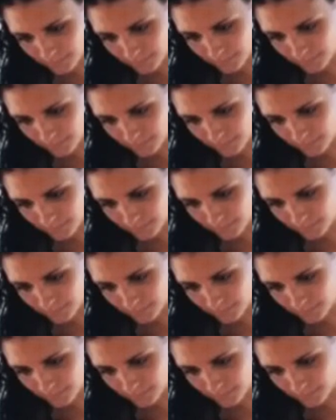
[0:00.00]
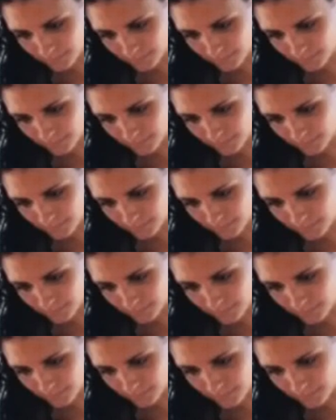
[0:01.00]

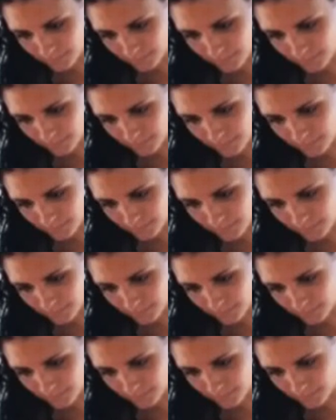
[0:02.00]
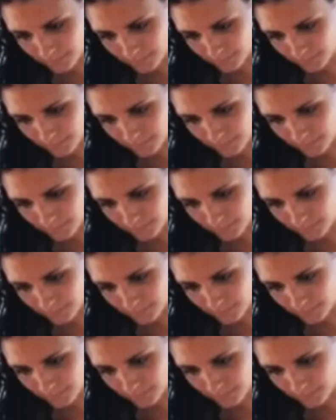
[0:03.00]

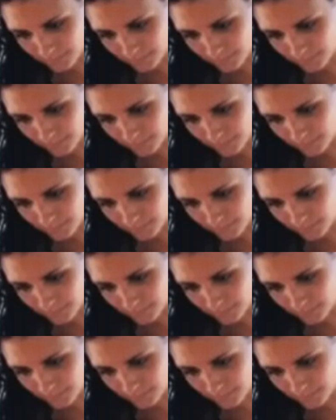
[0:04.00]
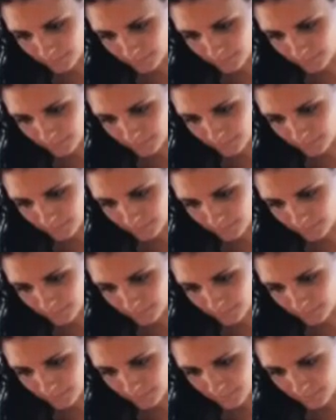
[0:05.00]

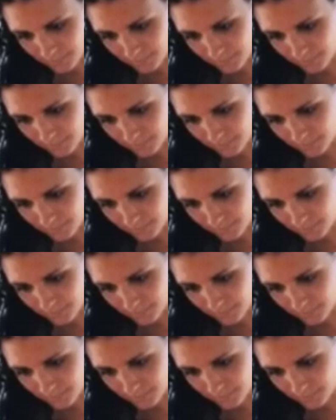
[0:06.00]
(not speaking)